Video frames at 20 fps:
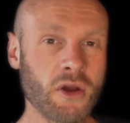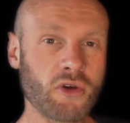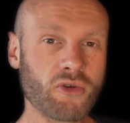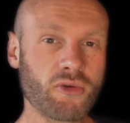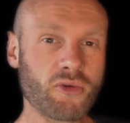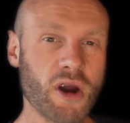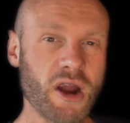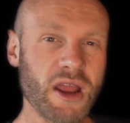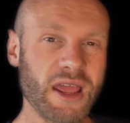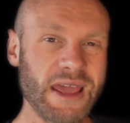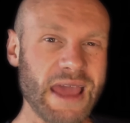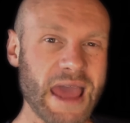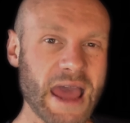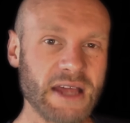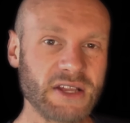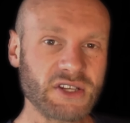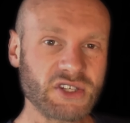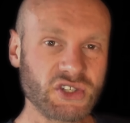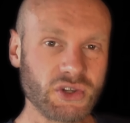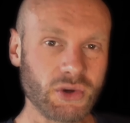Write
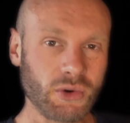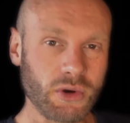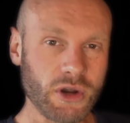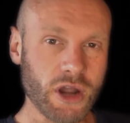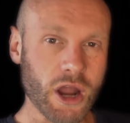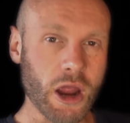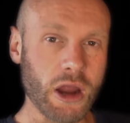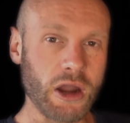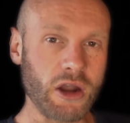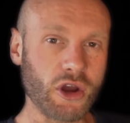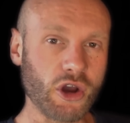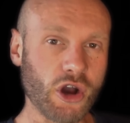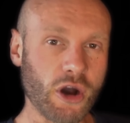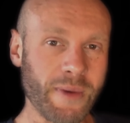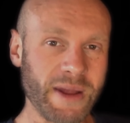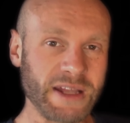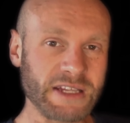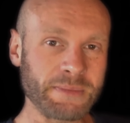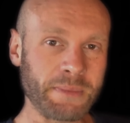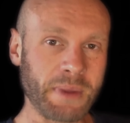yes or no in the
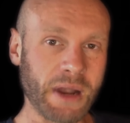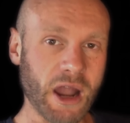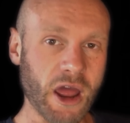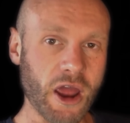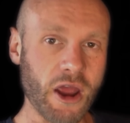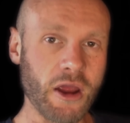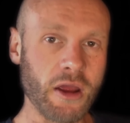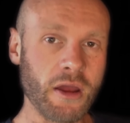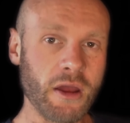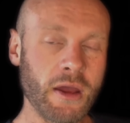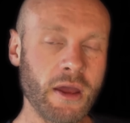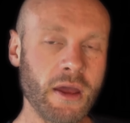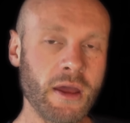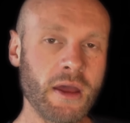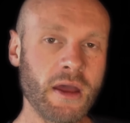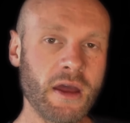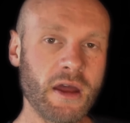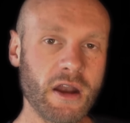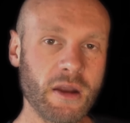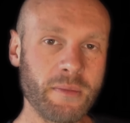comments below.
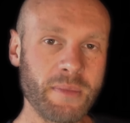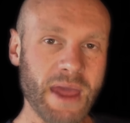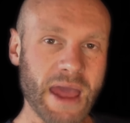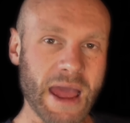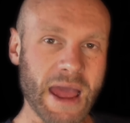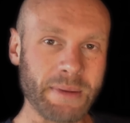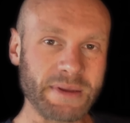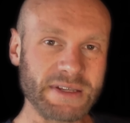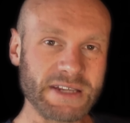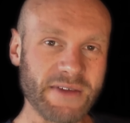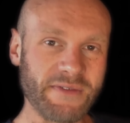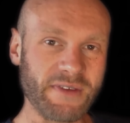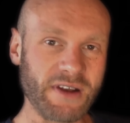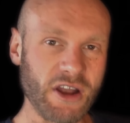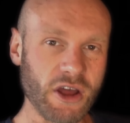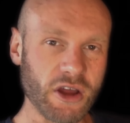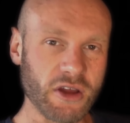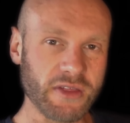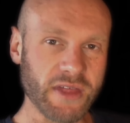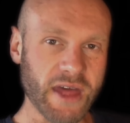I'd be happy to have a
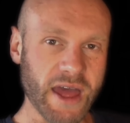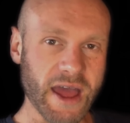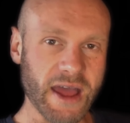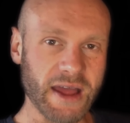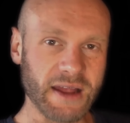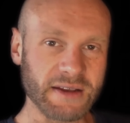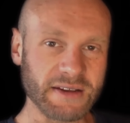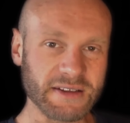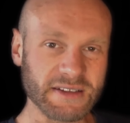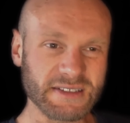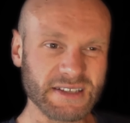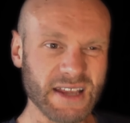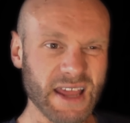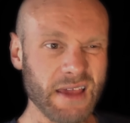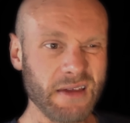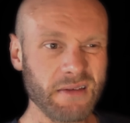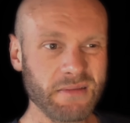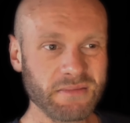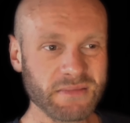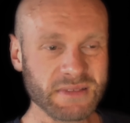look there and just
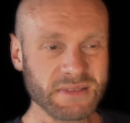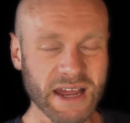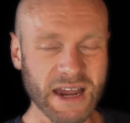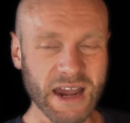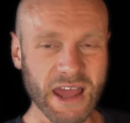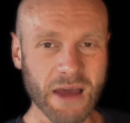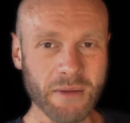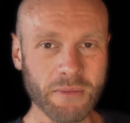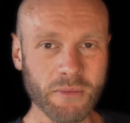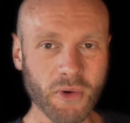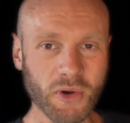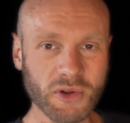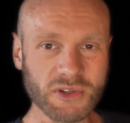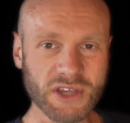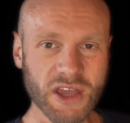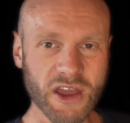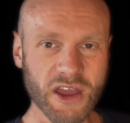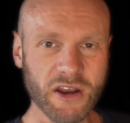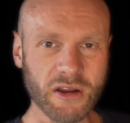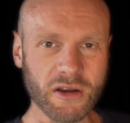see, tally up what's
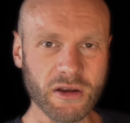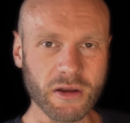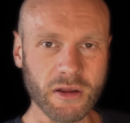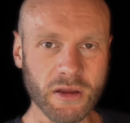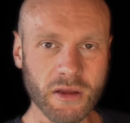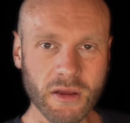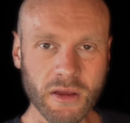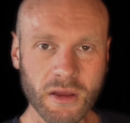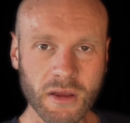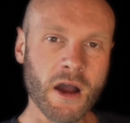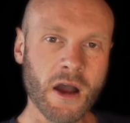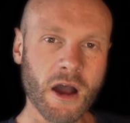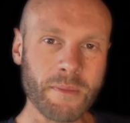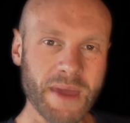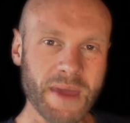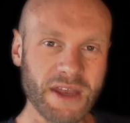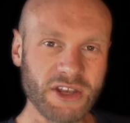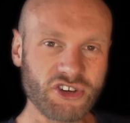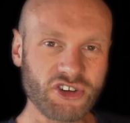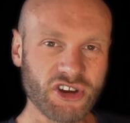going on. I'm
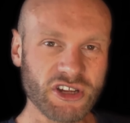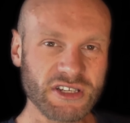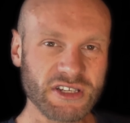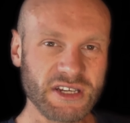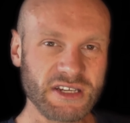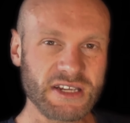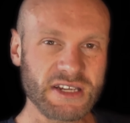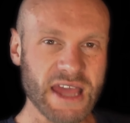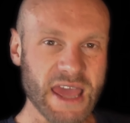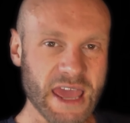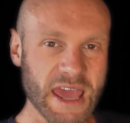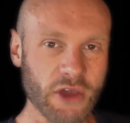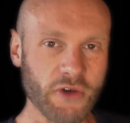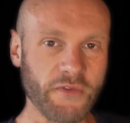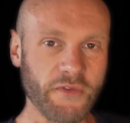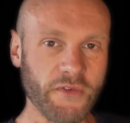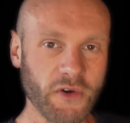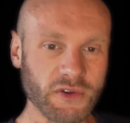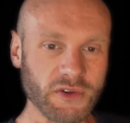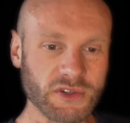interested to hear your
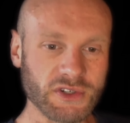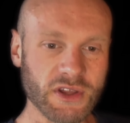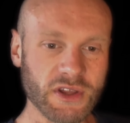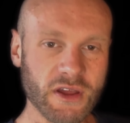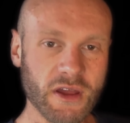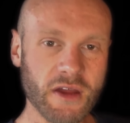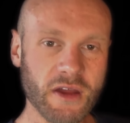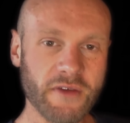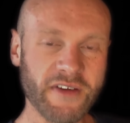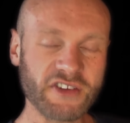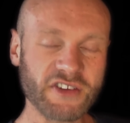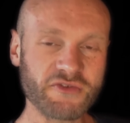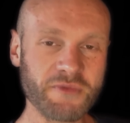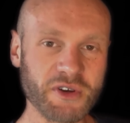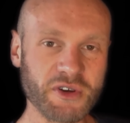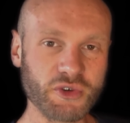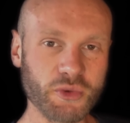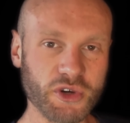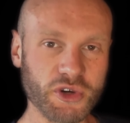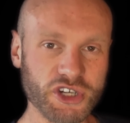thoughts. Thanks very
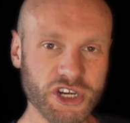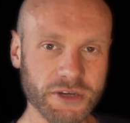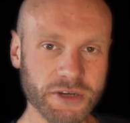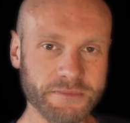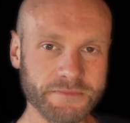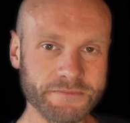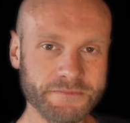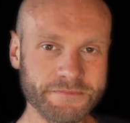much for watching.